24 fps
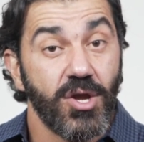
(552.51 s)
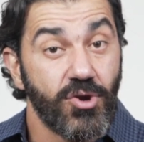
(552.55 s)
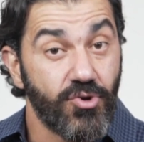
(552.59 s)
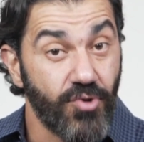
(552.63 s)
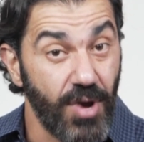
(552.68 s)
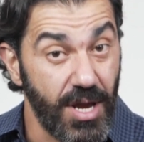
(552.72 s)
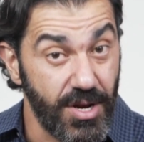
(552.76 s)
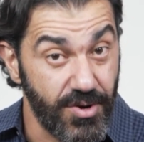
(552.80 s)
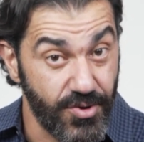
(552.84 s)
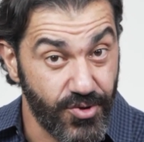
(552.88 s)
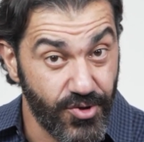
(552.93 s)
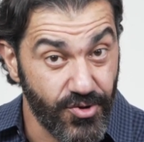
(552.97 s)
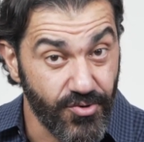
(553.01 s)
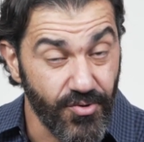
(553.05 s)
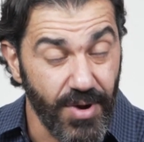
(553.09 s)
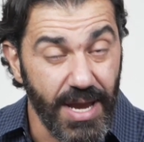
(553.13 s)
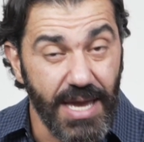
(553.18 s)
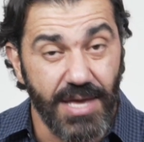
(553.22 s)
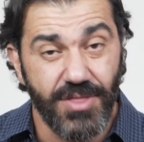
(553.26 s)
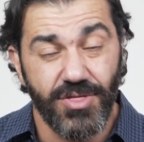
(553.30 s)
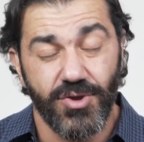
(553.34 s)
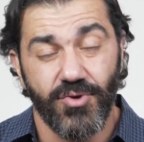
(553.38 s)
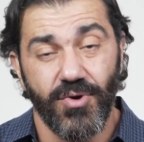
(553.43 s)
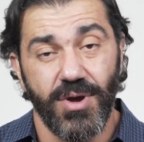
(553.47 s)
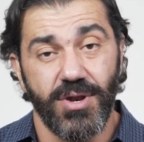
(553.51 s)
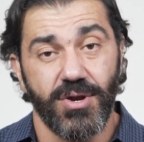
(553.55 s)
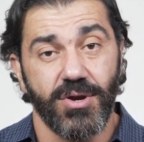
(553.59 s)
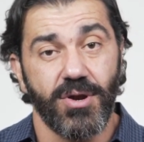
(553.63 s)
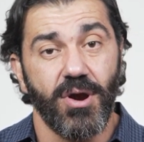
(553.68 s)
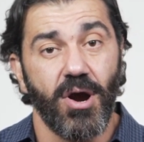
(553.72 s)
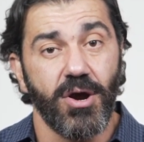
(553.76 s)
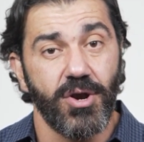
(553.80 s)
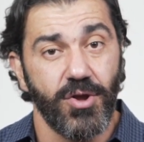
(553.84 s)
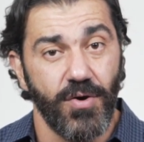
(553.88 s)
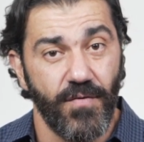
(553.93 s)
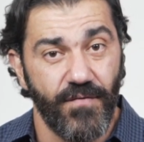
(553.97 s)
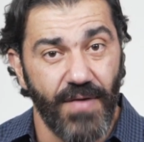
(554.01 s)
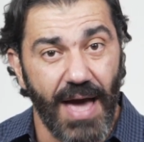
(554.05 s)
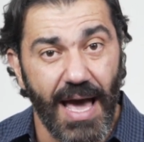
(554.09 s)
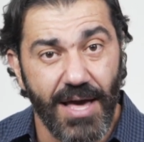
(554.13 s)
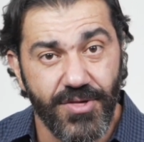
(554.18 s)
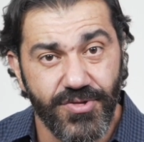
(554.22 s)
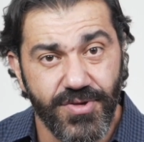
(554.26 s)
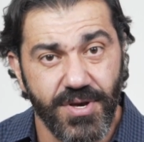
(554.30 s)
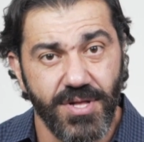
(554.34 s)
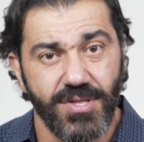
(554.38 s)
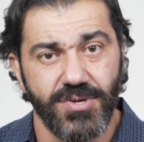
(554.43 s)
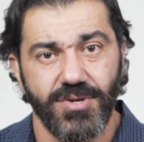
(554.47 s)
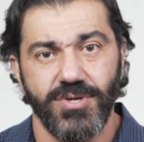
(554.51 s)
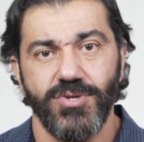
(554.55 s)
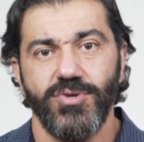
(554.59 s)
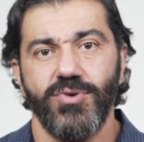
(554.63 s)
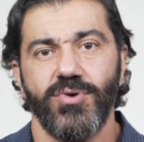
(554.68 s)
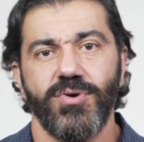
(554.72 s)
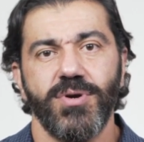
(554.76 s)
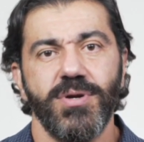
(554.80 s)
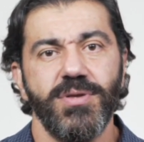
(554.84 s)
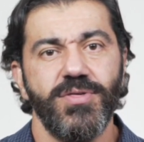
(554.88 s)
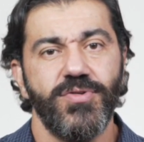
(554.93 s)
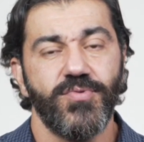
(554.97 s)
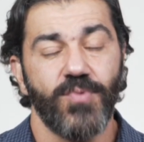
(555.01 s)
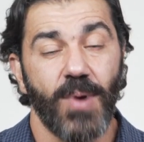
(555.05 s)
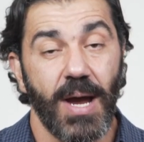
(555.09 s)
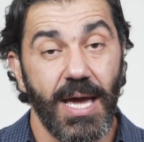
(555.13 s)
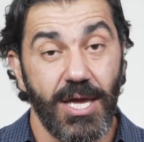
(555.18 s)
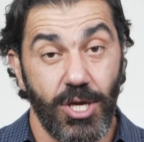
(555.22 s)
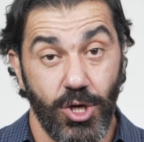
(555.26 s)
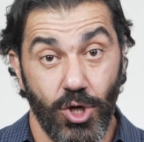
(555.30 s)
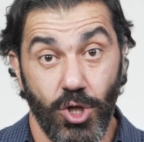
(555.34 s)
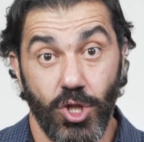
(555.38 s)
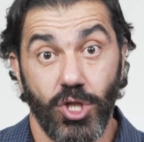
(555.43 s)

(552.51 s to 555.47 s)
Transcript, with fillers: greater strength, greater cardiovascular endurance, right?